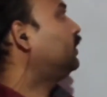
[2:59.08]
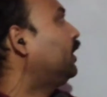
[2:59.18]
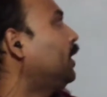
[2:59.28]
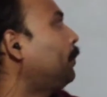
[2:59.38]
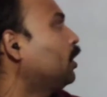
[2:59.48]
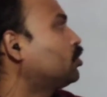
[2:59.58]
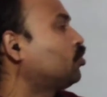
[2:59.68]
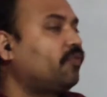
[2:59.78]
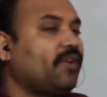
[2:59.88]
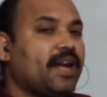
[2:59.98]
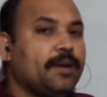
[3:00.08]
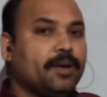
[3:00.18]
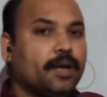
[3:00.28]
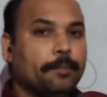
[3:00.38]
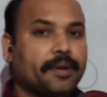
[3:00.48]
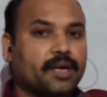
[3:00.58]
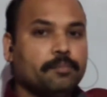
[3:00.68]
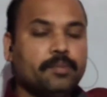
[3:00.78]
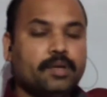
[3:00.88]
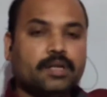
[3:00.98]
3 plus root 5
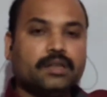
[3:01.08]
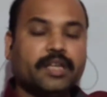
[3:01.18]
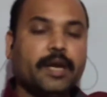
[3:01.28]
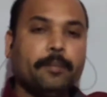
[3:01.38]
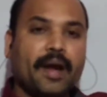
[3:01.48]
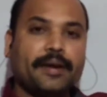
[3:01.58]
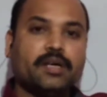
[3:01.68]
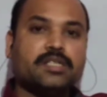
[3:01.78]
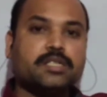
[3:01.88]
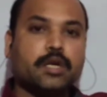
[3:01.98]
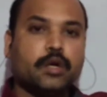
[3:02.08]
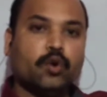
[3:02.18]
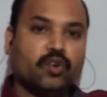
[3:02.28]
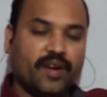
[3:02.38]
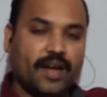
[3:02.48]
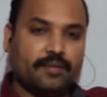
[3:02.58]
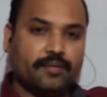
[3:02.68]
become 3 minus root 5.